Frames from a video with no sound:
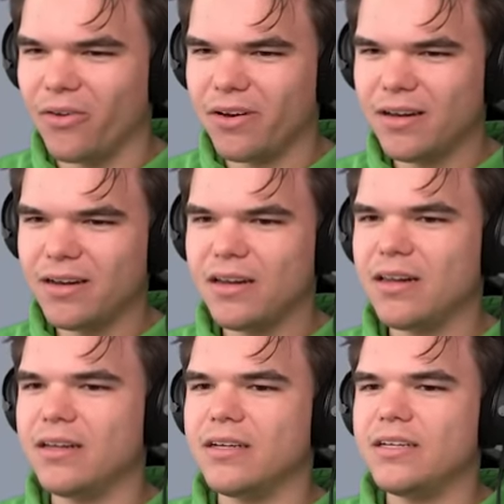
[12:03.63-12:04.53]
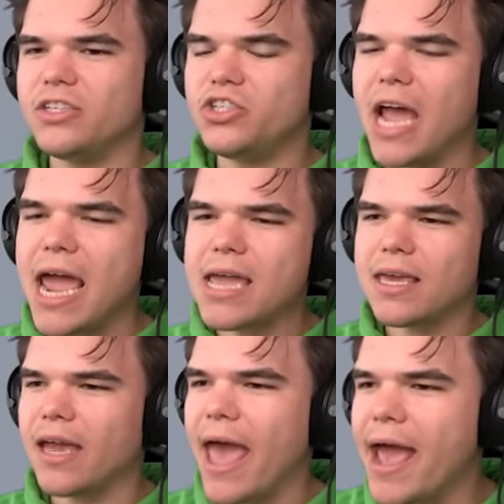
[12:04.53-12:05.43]
I've been doing tasks to it. Jake,
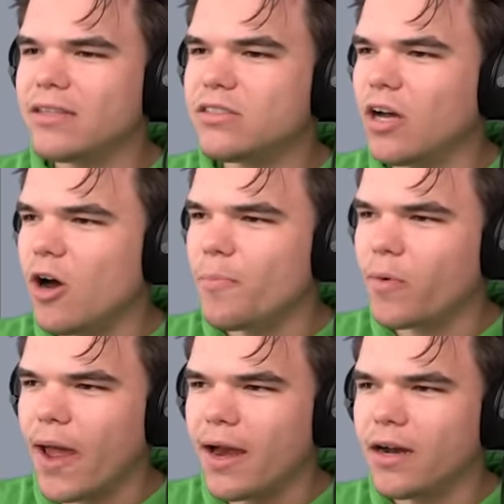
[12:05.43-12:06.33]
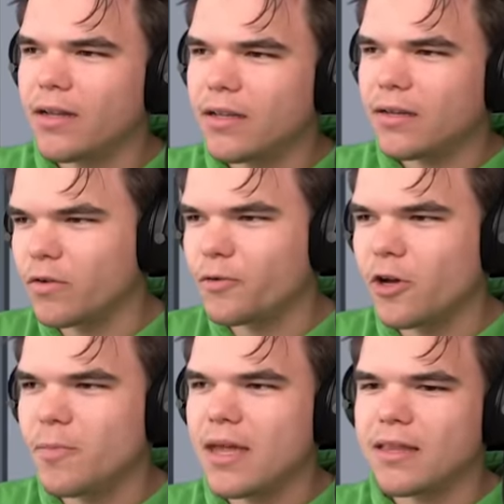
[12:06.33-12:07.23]
hand soap, Crainer,
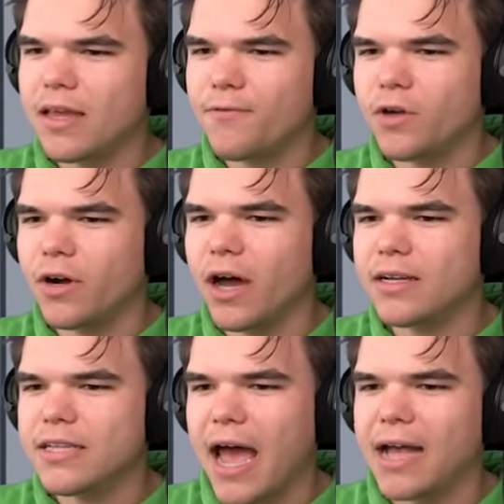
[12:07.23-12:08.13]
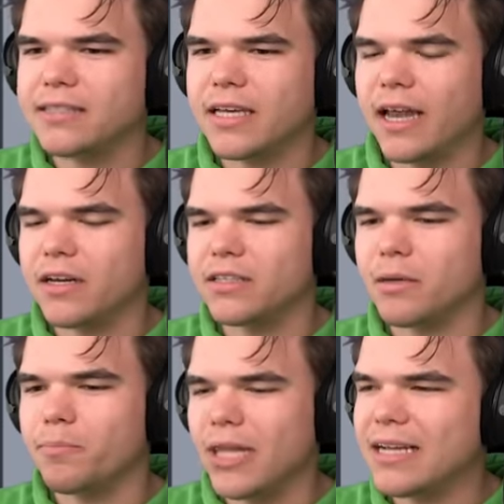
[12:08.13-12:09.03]
confirm it if you're on a task and yeah, there's a
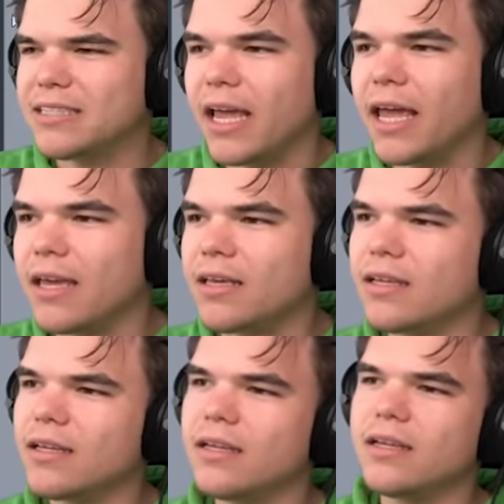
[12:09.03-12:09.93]
blessing. Not a lie.